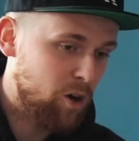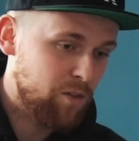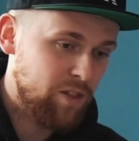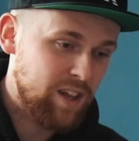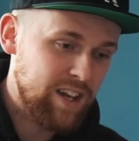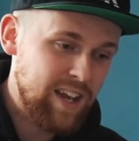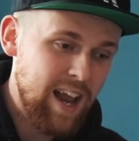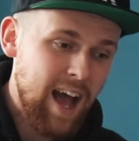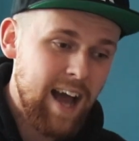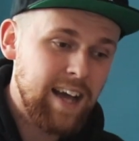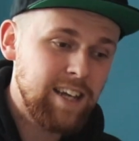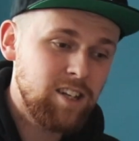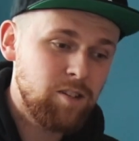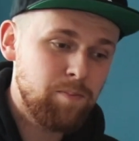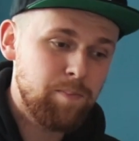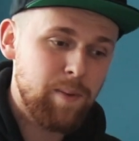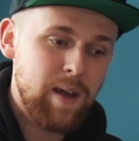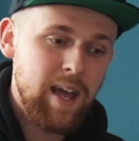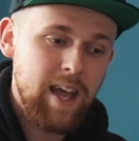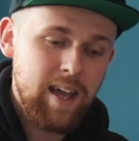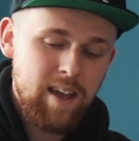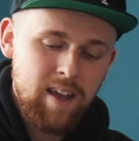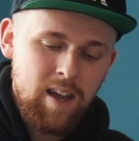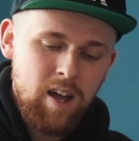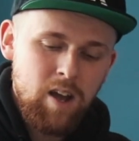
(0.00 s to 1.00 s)
The nice
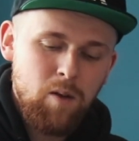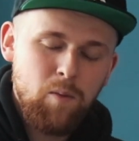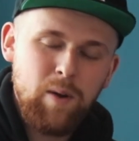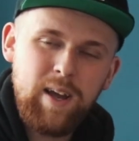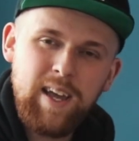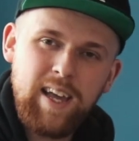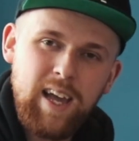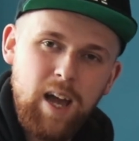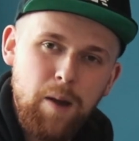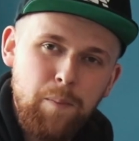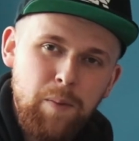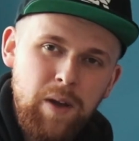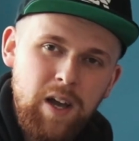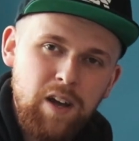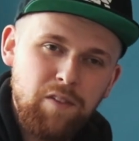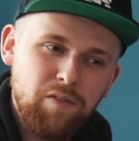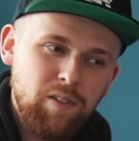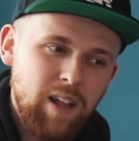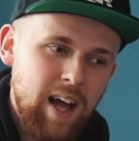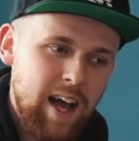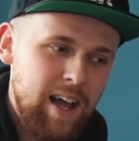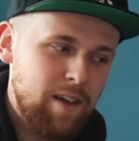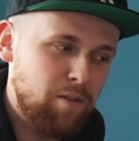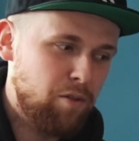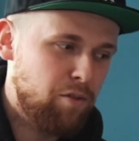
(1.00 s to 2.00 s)
bit where you get a bit of
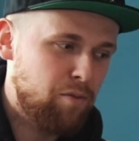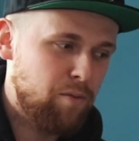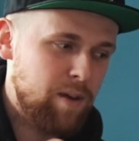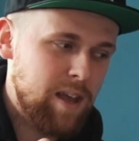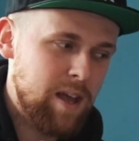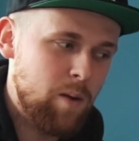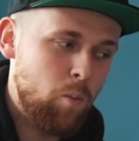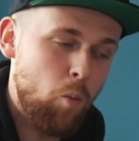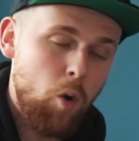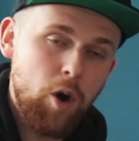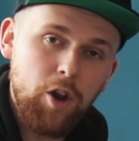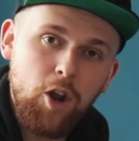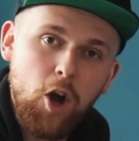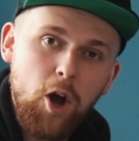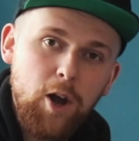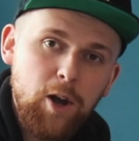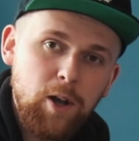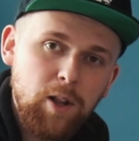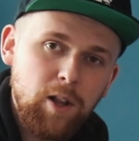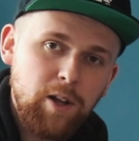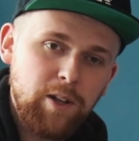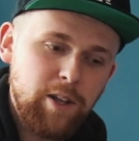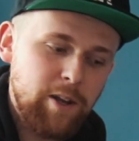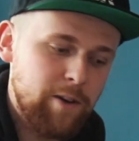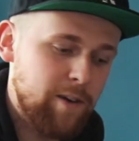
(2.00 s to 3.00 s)
like 3-in-1 oil
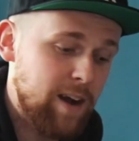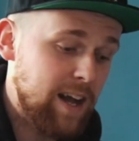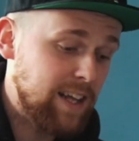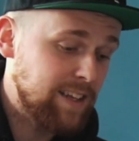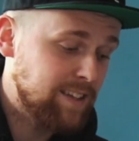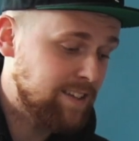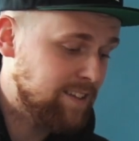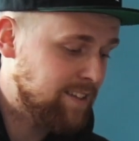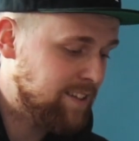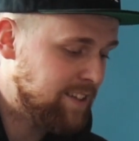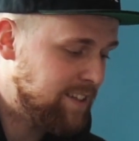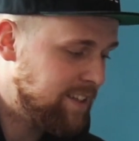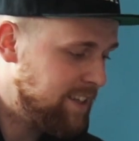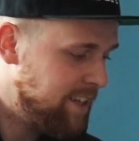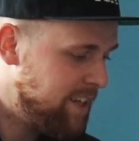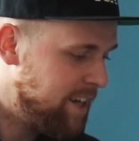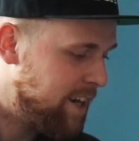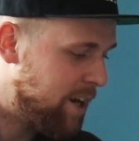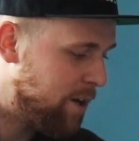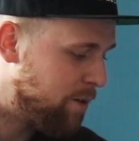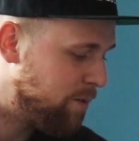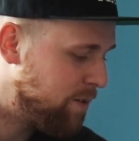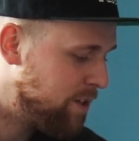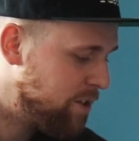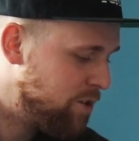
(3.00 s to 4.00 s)
on your hands, and you
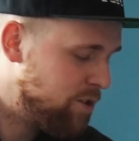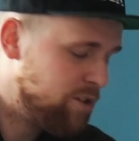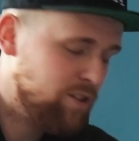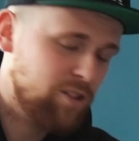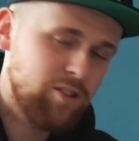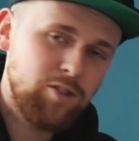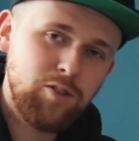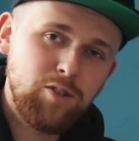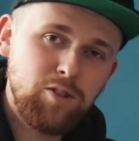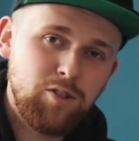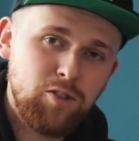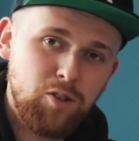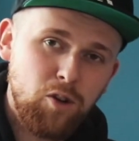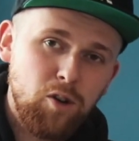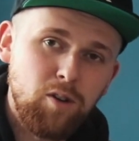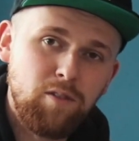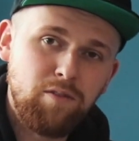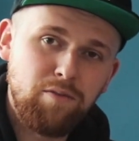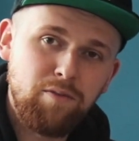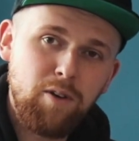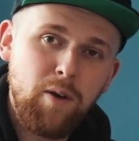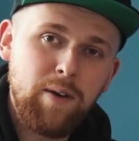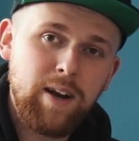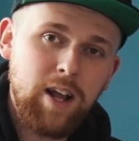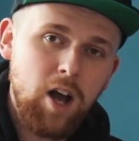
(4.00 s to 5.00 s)
know, it's just good
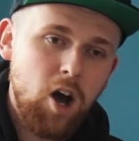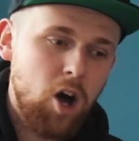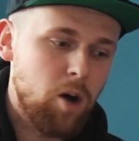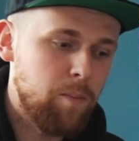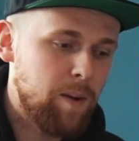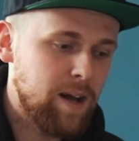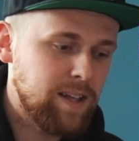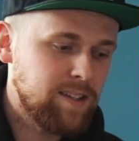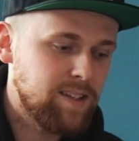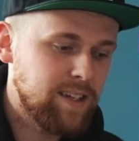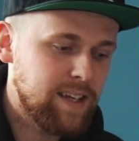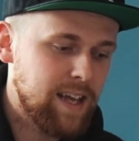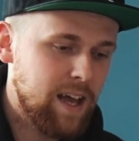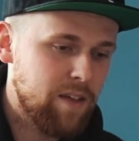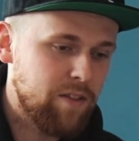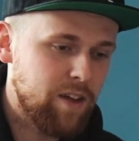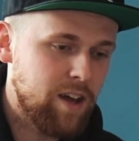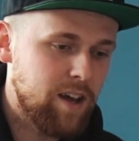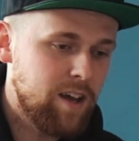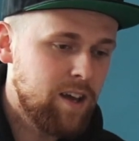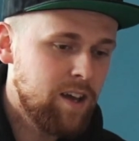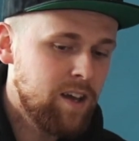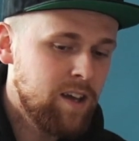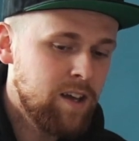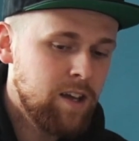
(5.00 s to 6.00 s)
throwing it all back together.
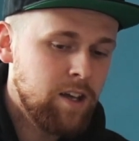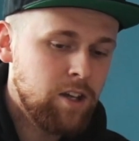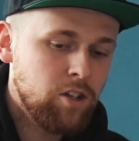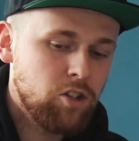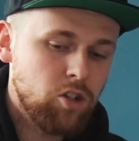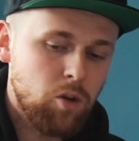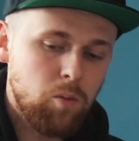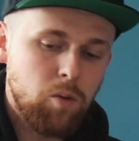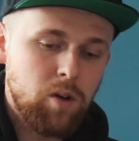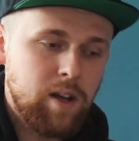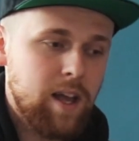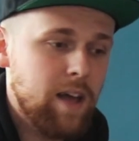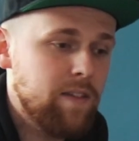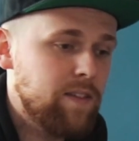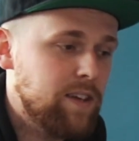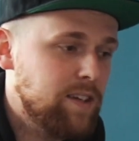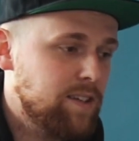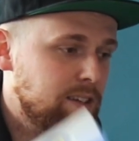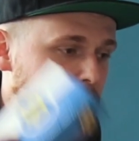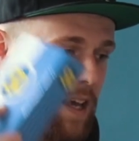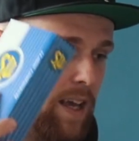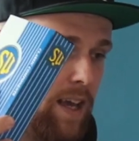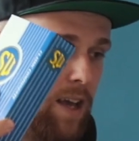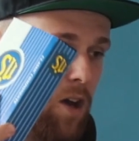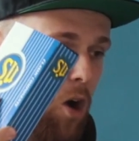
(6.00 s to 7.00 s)
So we'll get this
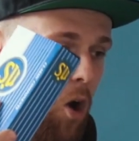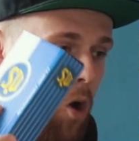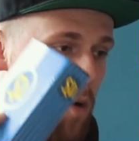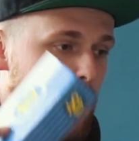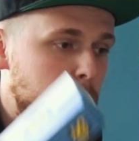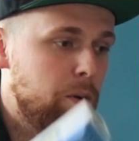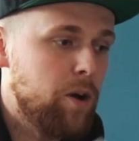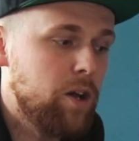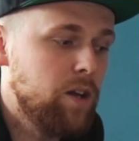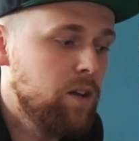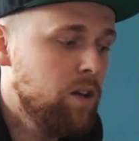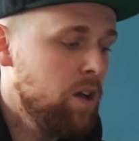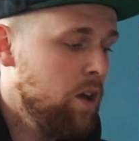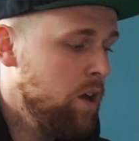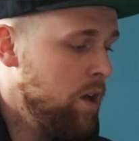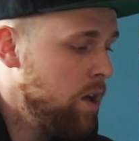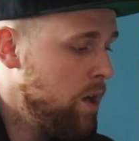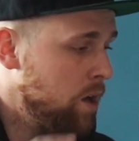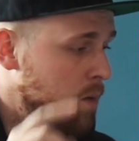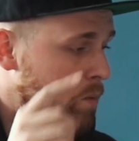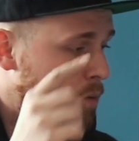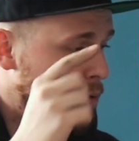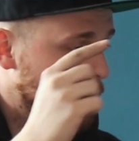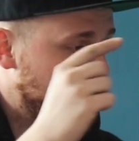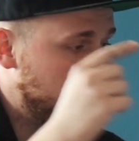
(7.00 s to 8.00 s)
kit open,
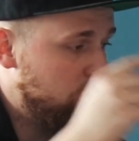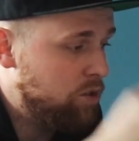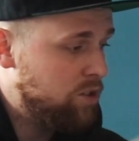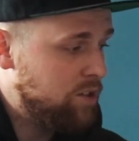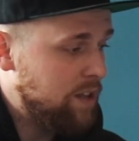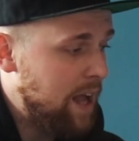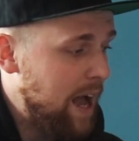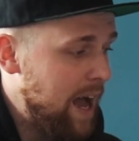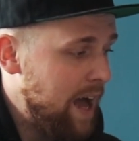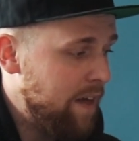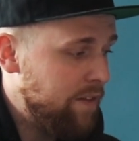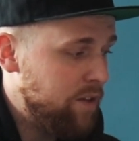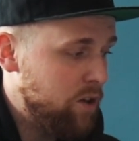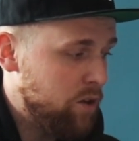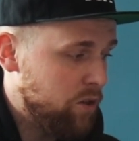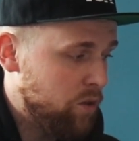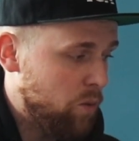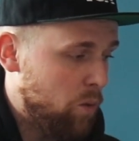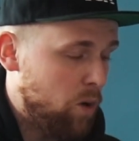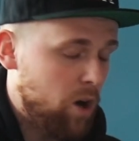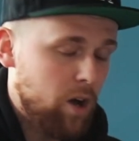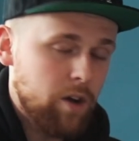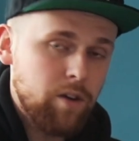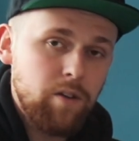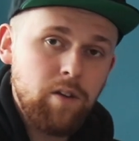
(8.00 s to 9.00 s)
we'll start the other
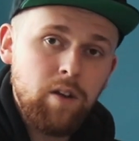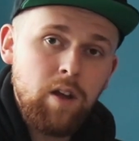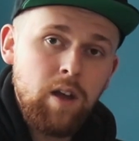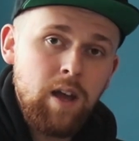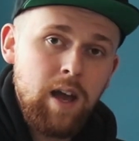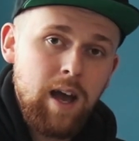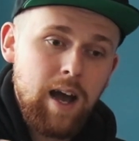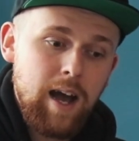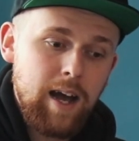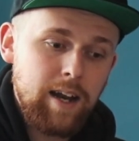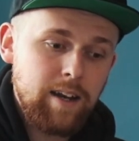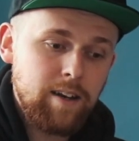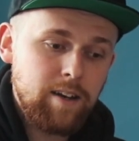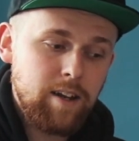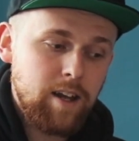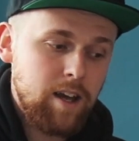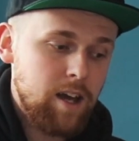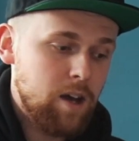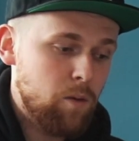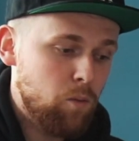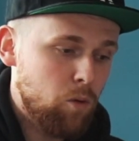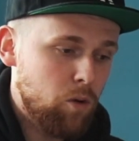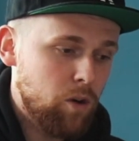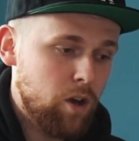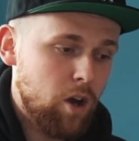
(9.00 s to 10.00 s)
one, and
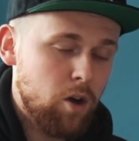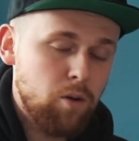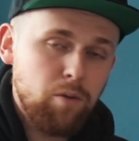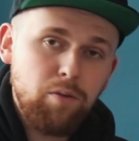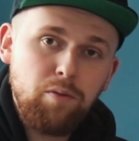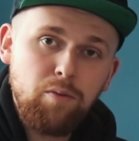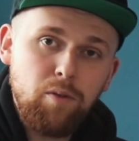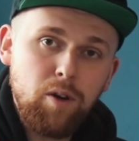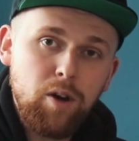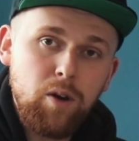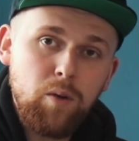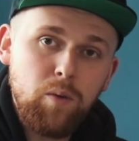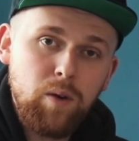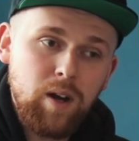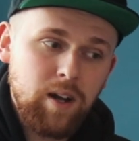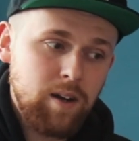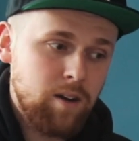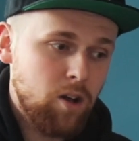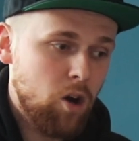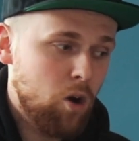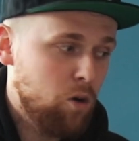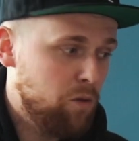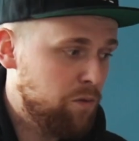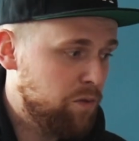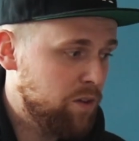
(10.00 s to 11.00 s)
we'll go through, and
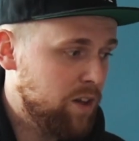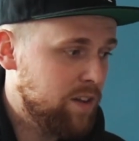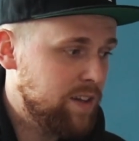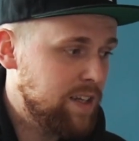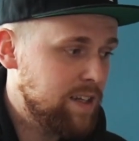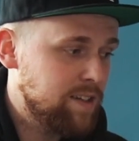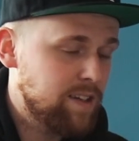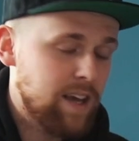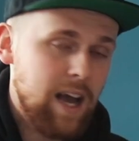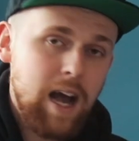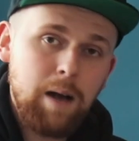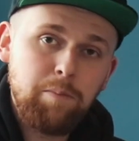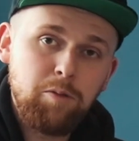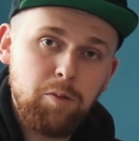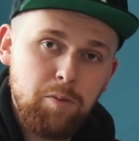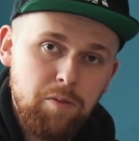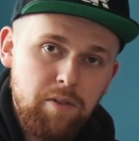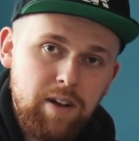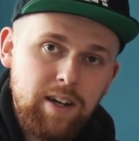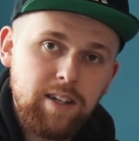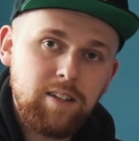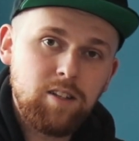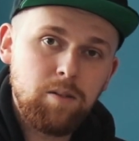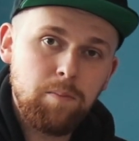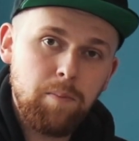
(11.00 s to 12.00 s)
hopefully these carbs will be
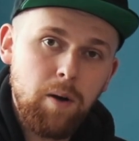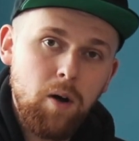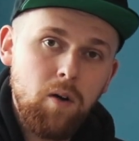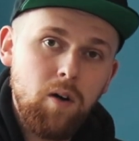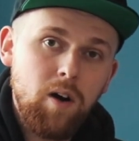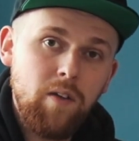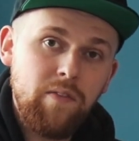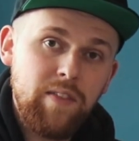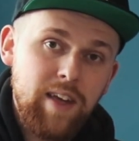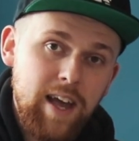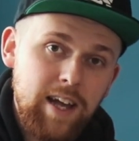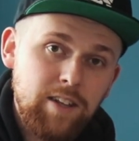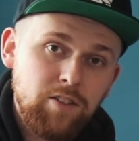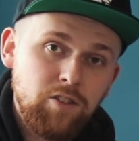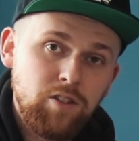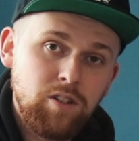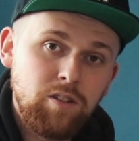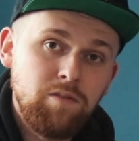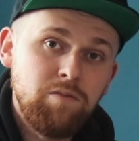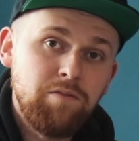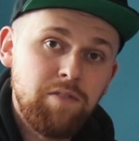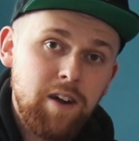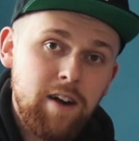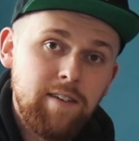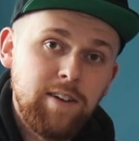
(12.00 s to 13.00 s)
ready to bolt on the engine
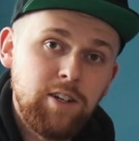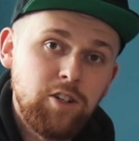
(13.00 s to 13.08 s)
very